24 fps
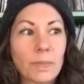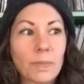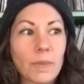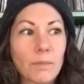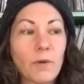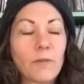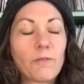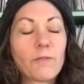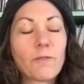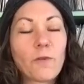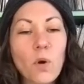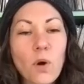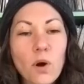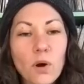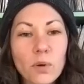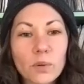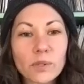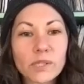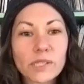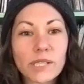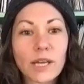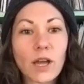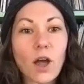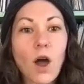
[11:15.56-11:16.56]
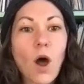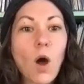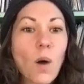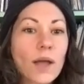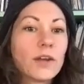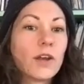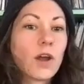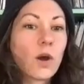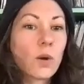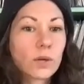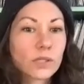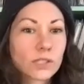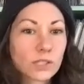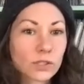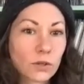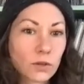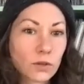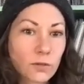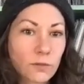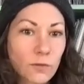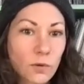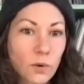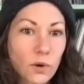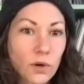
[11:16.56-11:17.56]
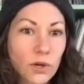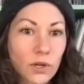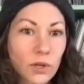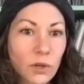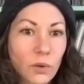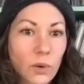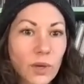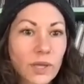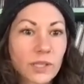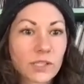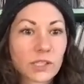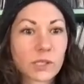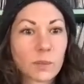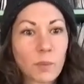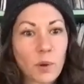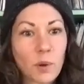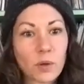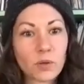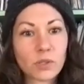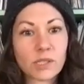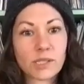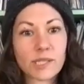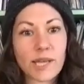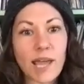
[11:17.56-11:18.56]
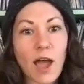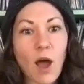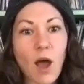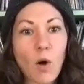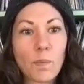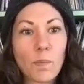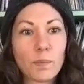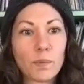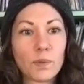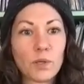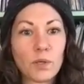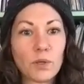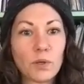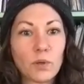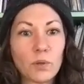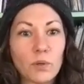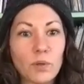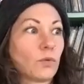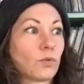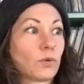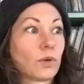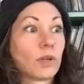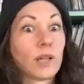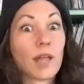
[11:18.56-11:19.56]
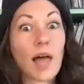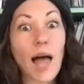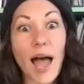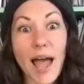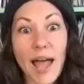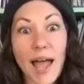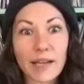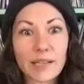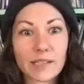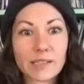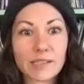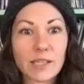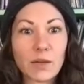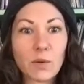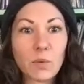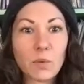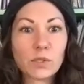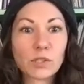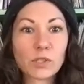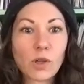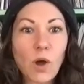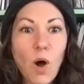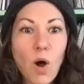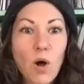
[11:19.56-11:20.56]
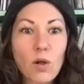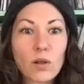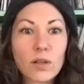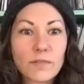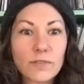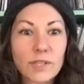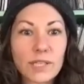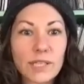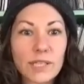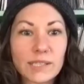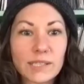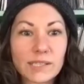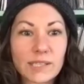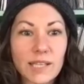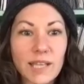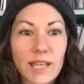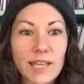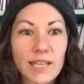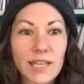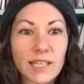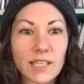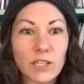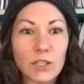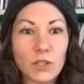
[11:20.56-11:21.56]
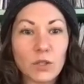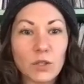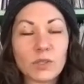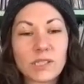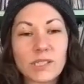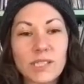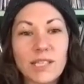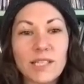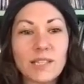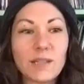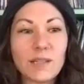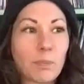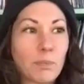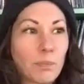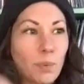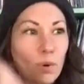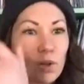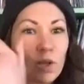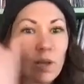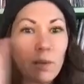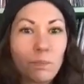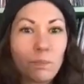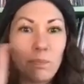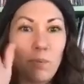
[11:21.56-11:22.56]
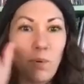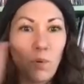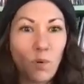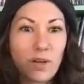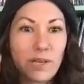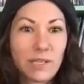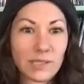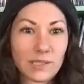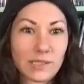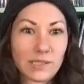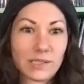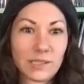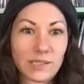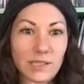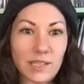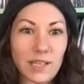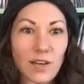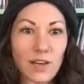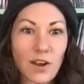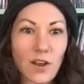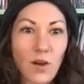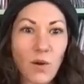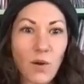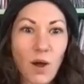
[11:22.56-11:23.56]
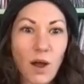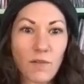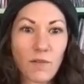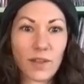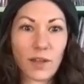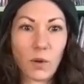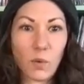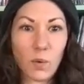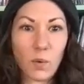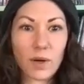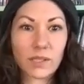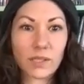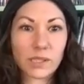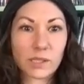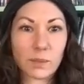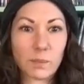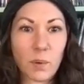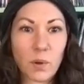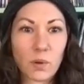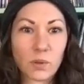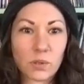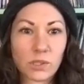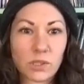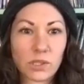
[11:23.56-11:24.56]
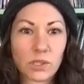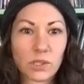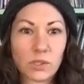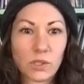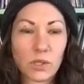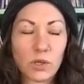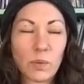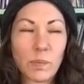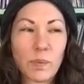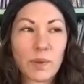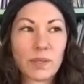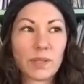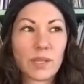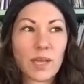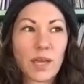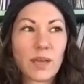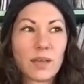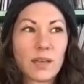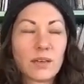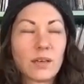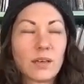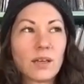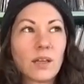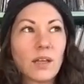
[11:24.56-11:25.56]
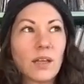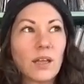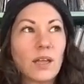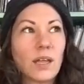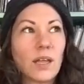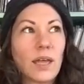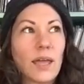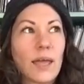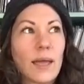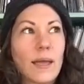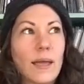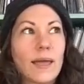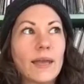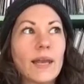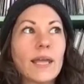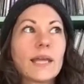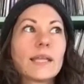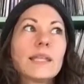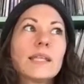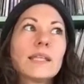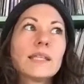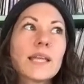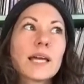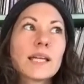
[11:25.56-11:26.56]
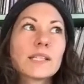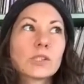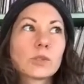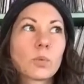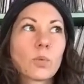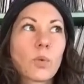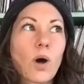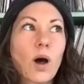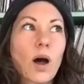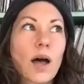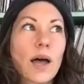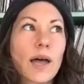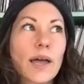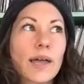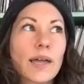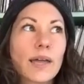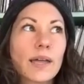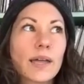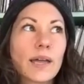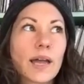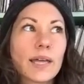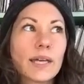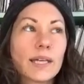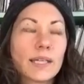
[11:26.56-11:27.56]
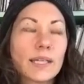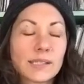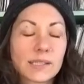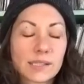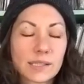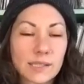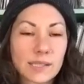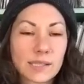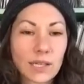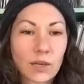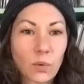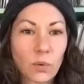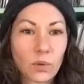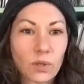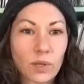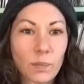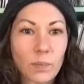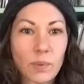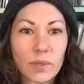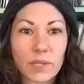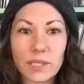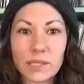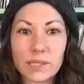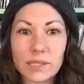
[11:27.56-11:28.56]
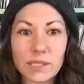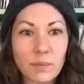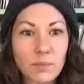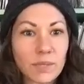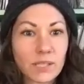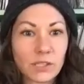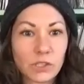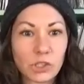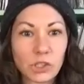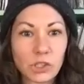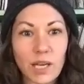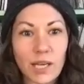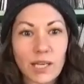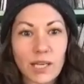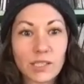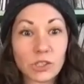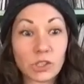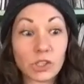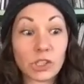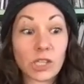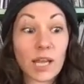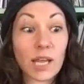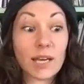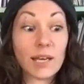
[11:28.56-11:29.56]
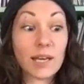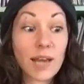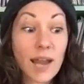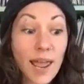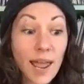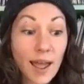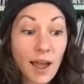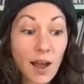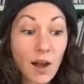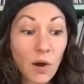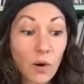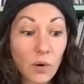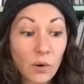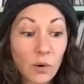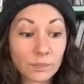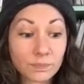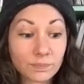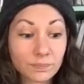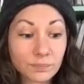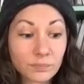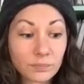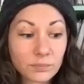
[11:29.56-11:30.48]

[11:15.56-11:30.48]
before it was like oh i know it's good for you it's supposed to help you relax it was all of these like you see the bullet points you know of like what it's supposed to do but then mm. and i mm. think that's why i didn't stick with it but then something changed and now